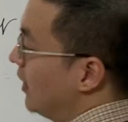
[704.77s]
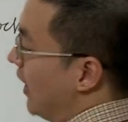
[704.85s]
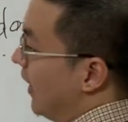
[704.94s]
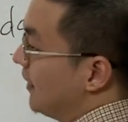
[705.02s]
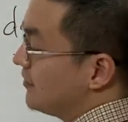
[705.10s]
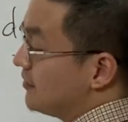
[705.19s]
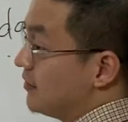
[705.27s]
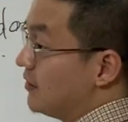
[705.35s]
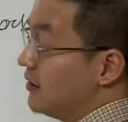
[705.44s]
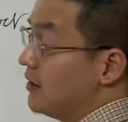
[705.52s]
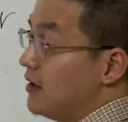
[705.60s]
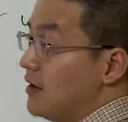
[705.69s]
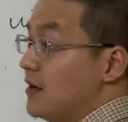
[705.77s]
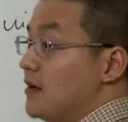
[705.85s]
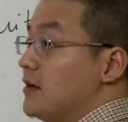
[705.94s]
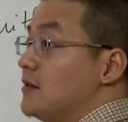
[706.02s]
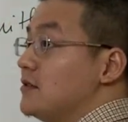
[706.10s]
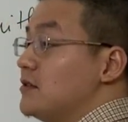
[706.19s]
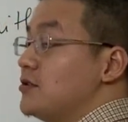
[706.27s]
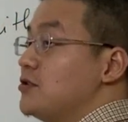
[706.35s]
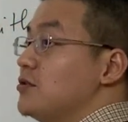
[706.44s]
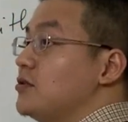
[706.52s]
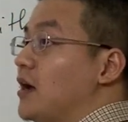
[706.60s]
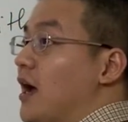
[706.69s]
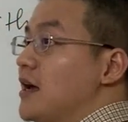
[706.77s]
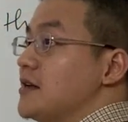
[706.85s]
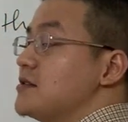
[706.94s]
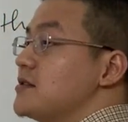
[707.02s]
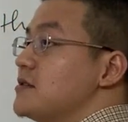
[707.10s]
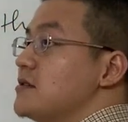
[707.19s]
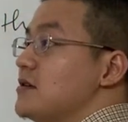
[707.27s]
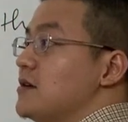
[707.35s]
like the two case